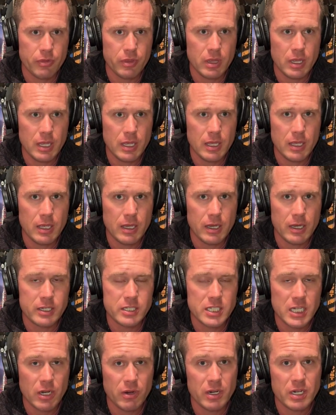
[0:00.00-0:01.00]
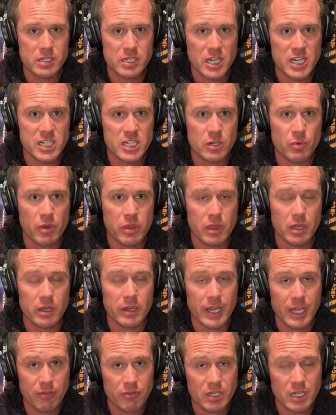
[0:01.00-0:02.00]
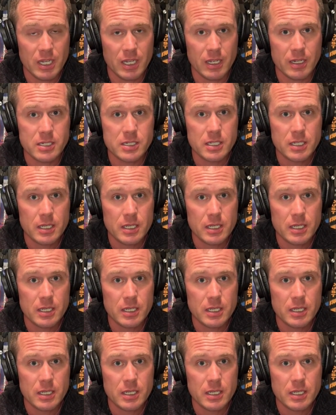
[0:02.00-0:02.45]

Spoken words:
the synchronization with the left hand.